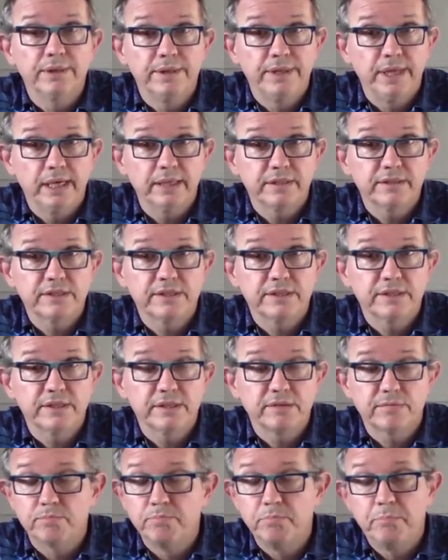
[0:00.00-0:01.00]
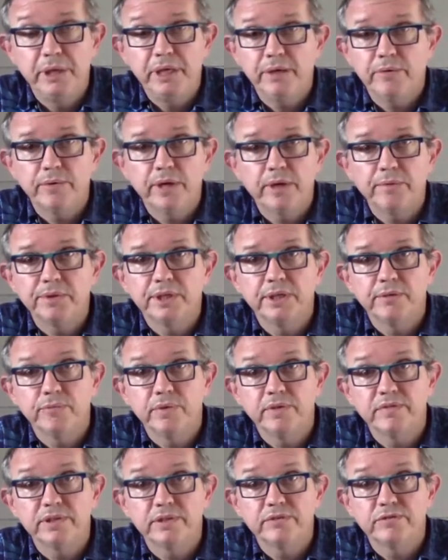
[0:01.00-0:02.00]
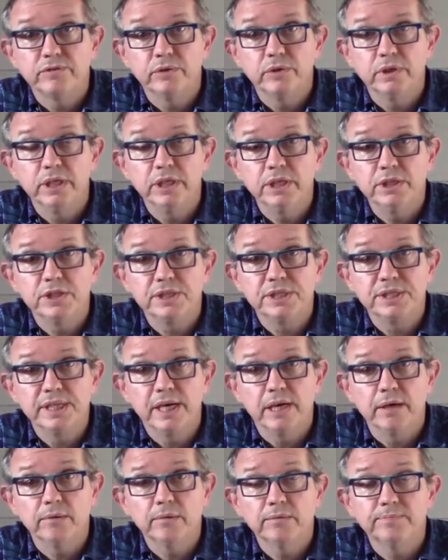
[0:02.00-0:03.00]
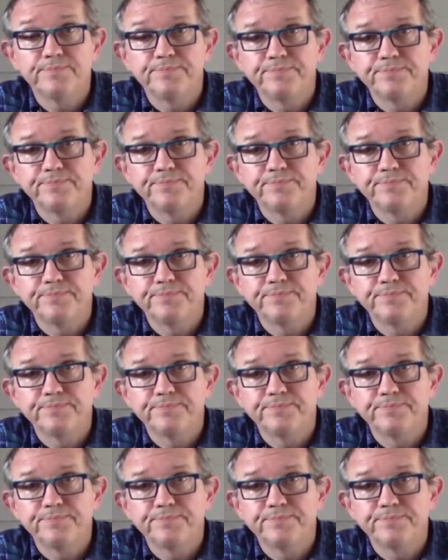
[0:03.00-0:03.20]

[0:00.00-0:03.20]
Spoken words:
that's been around in Revit for ages now.